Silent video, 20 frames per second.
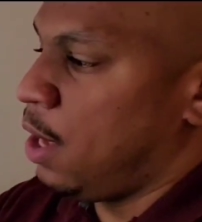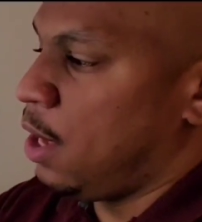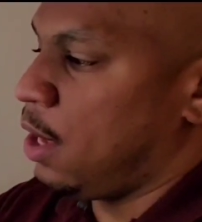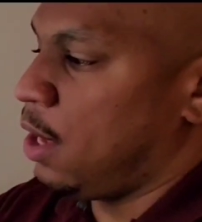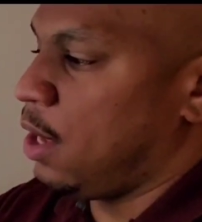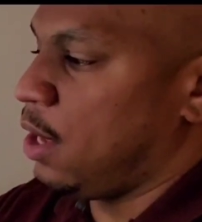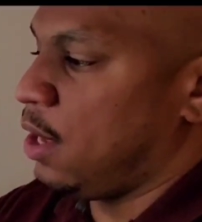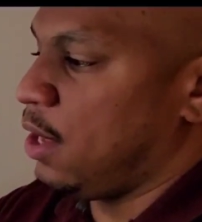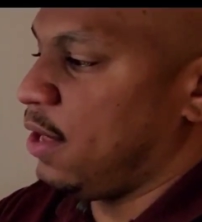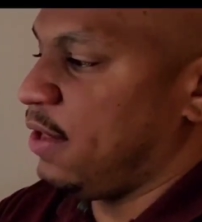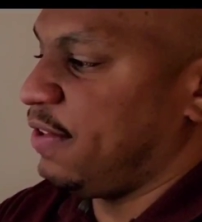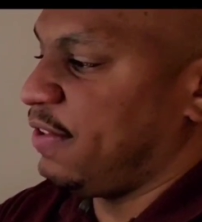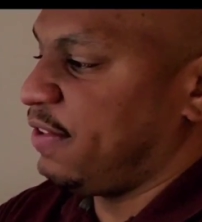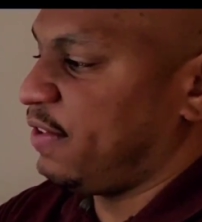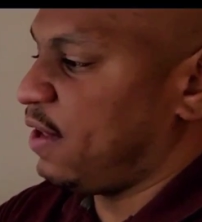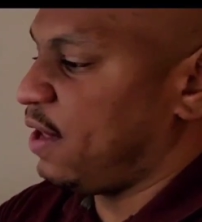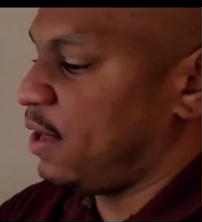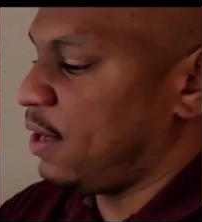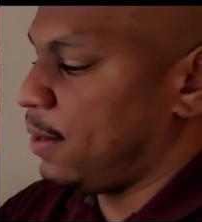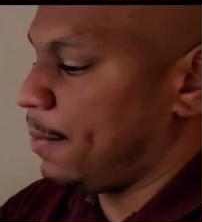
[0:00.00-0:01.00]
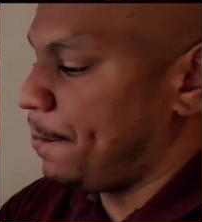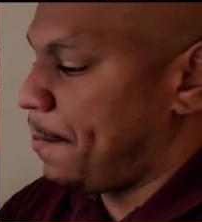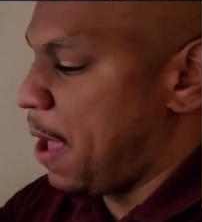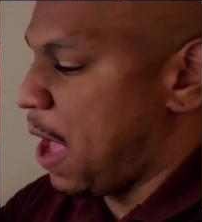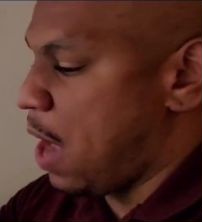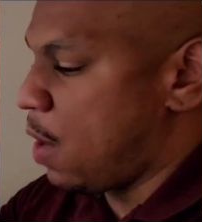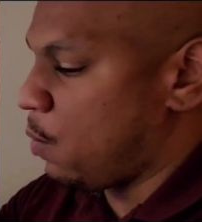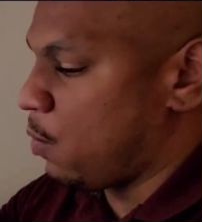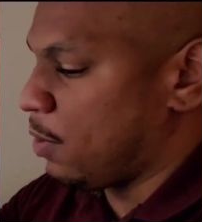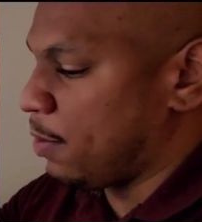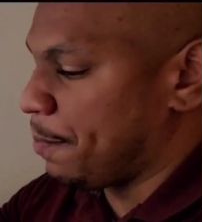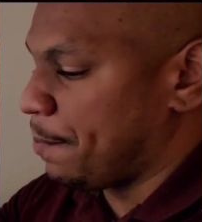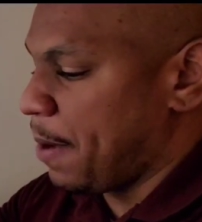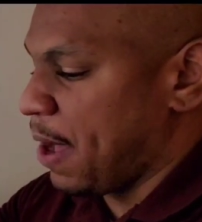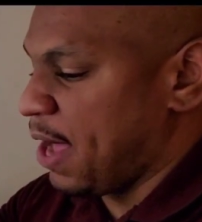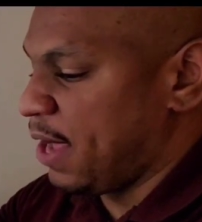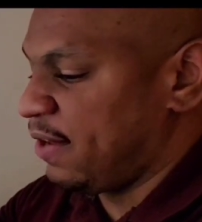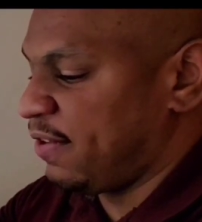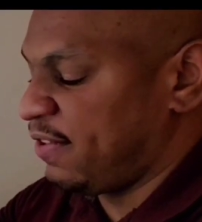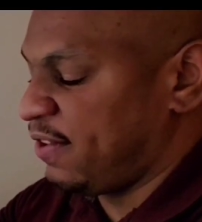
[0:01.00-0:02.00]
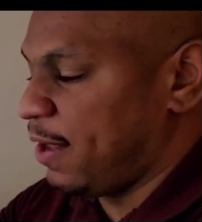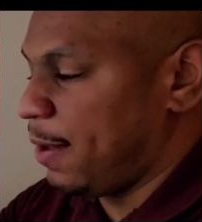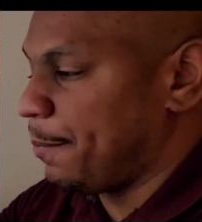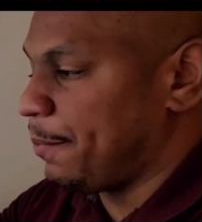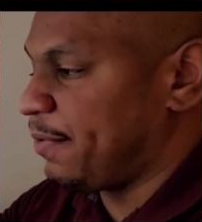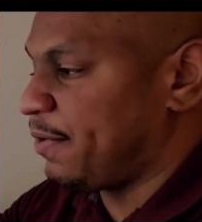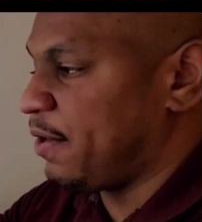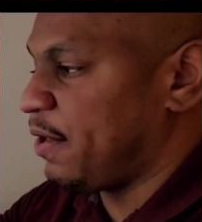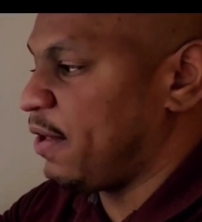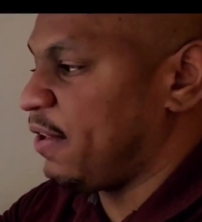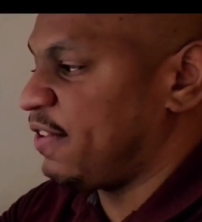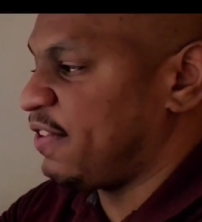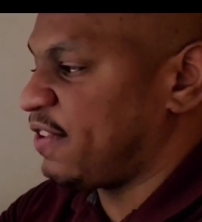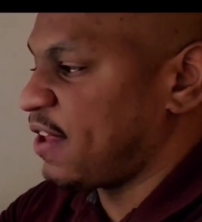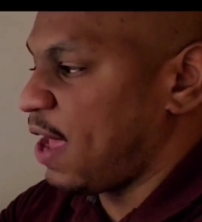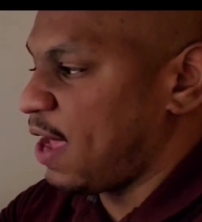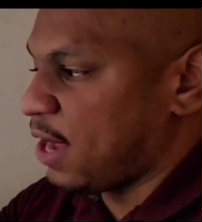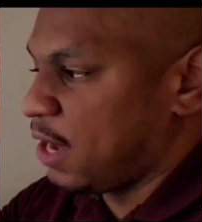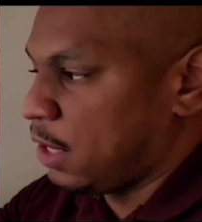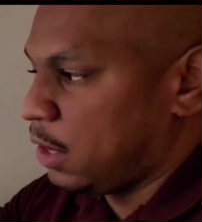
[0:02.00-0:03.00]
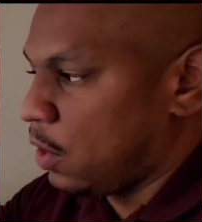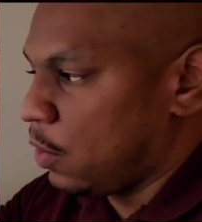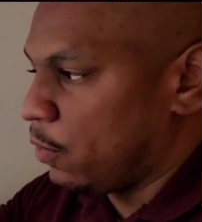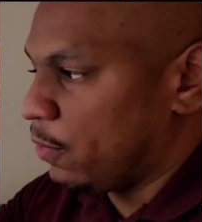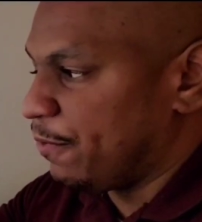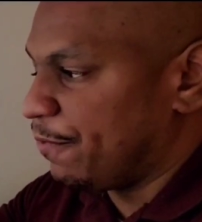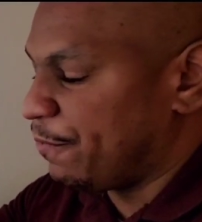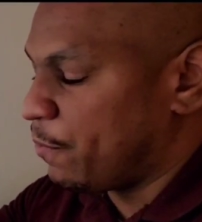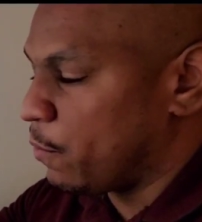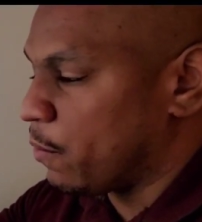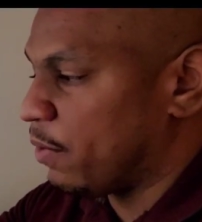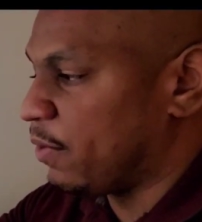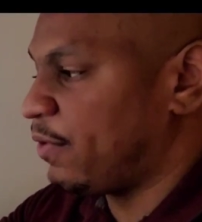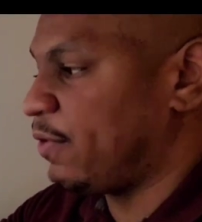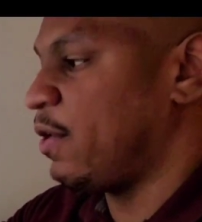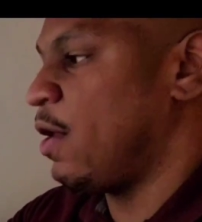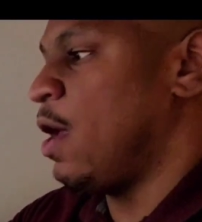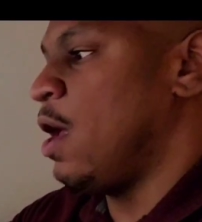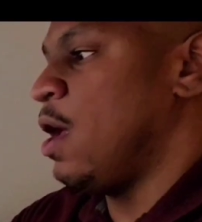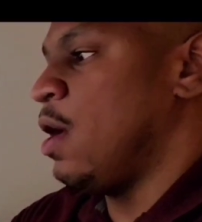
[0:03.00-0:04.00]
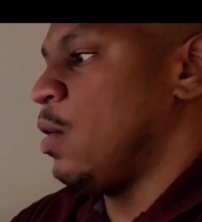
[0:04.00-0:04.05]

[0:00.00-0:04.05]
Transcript: It's powered by Samsung Cyclone Force,